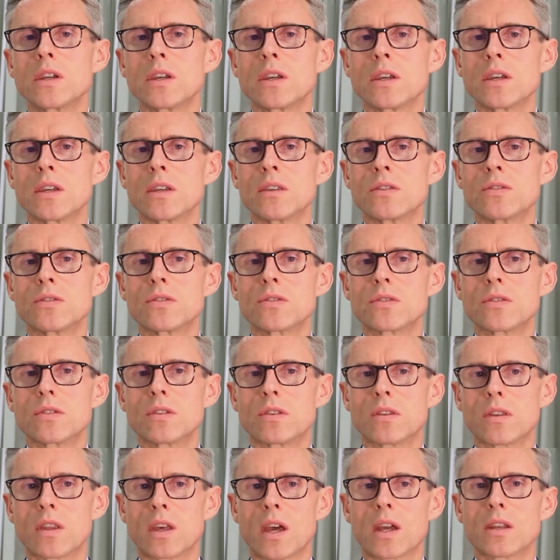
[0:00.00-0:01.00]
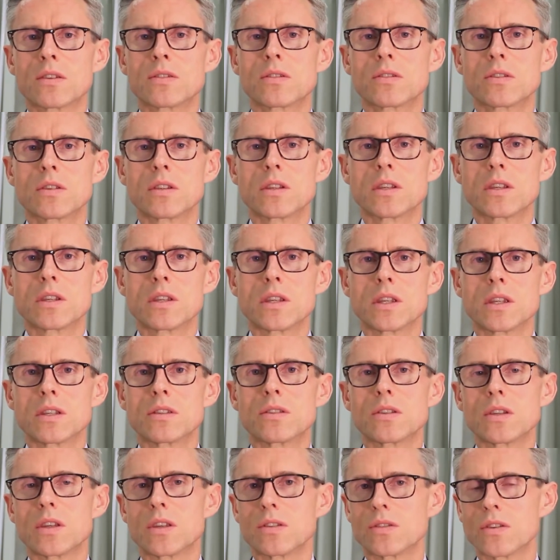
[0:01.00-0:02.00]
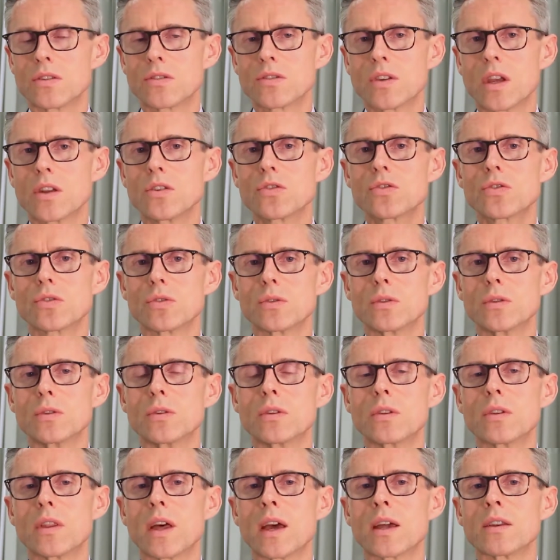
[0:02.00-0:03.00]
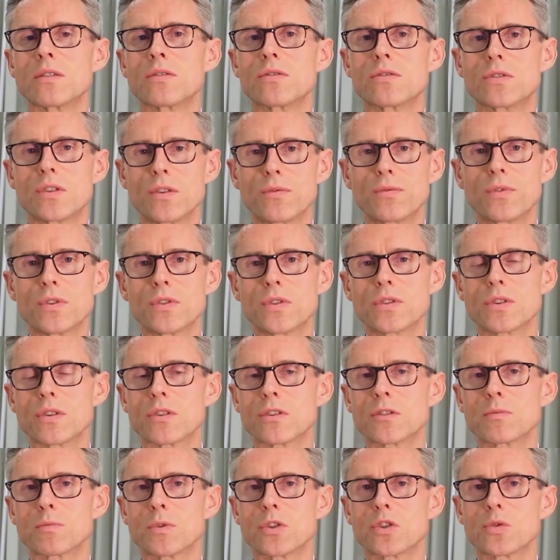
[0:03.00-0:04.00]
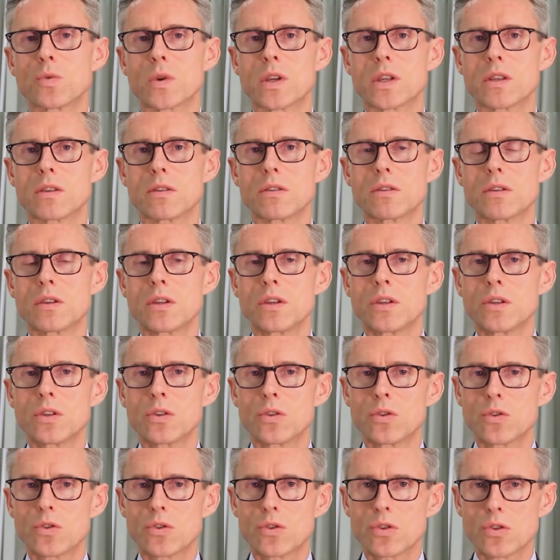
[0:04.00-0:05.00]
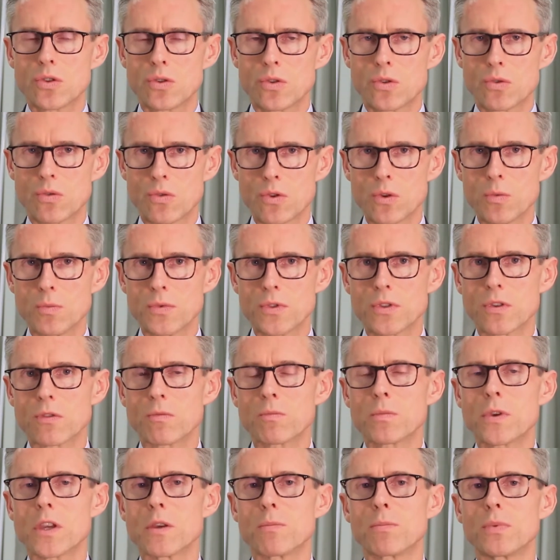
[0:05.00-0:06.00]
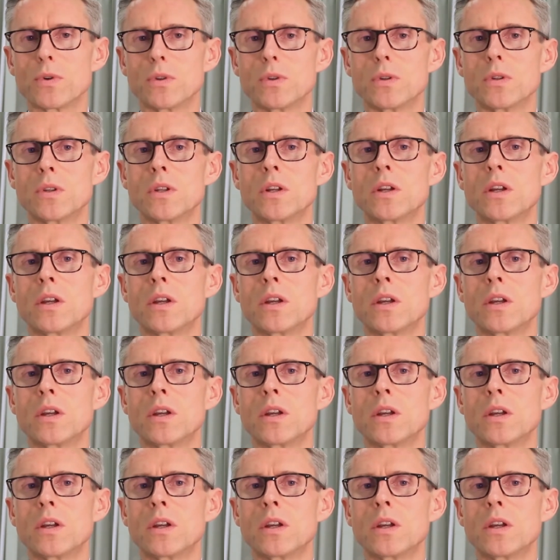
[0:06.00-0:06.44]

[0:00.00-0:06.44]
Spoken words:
is that it is essential that differences between two groups of people